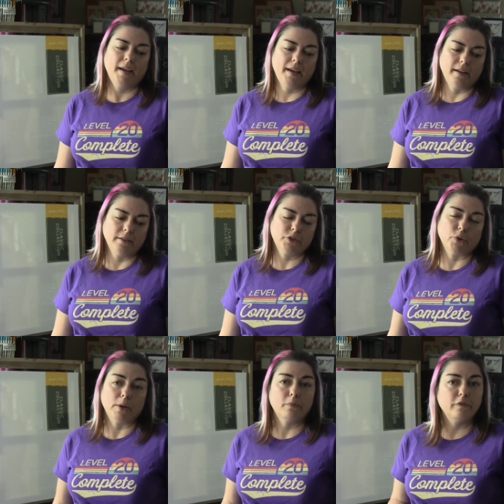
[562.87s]
And so
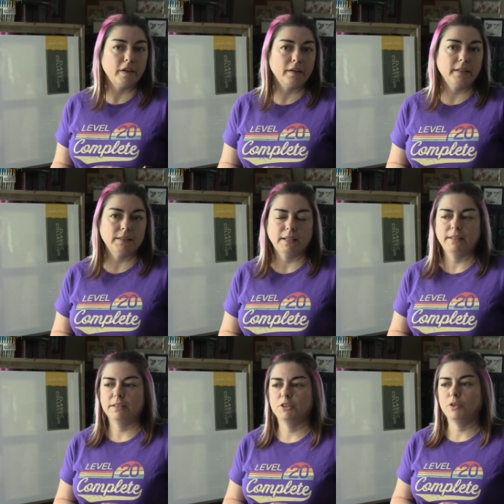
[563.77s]
I'm very
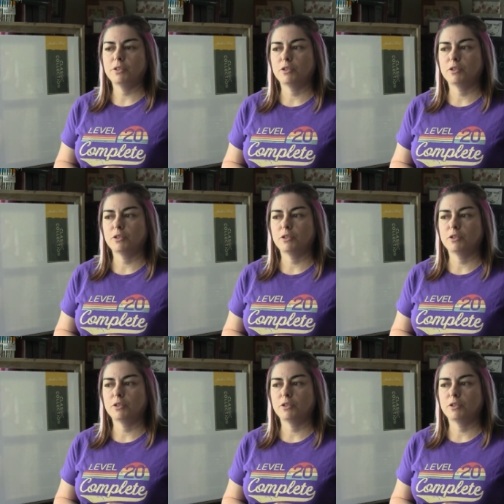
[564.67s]
excited to do it.